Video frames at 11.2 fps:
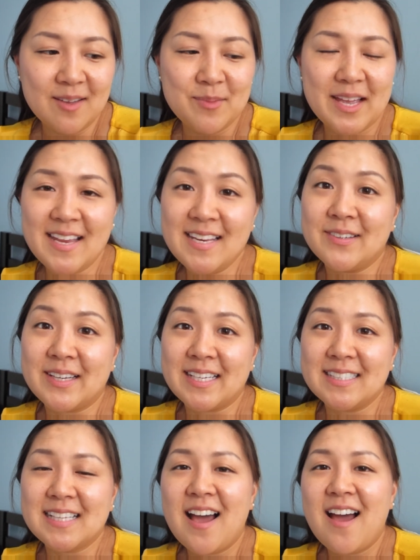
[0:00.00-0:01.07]
But
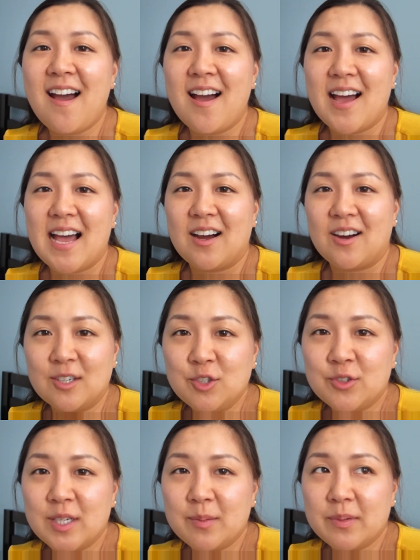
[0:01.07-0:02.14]
anyways, our
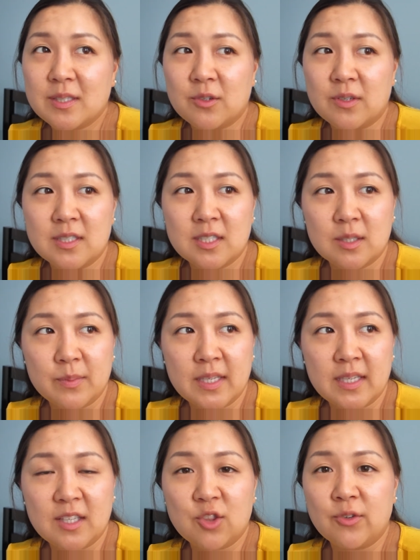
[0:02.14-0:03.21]
trip is going to
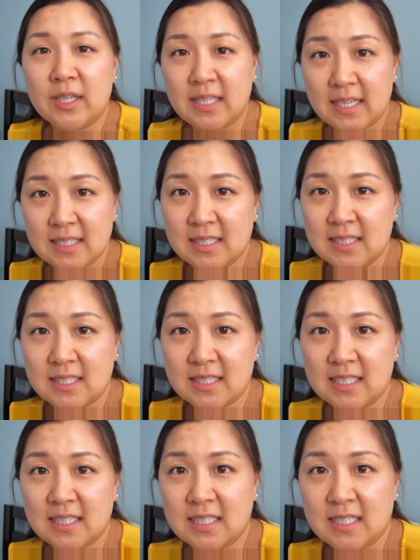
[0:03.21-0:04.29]
be 3 days in
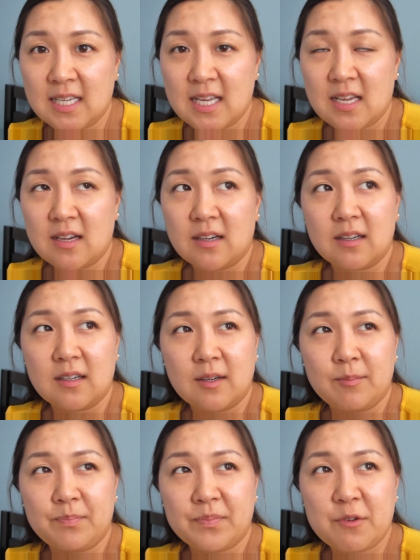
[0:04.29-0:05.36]
Sydney,
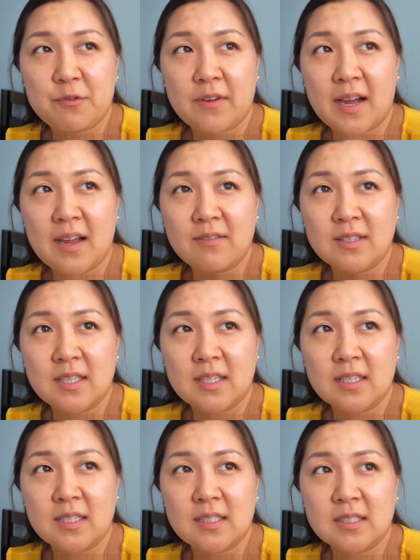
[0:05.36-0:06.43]
5
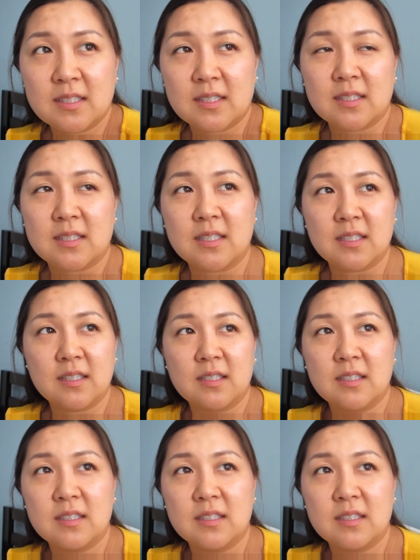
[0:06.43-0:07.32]
days, let's see,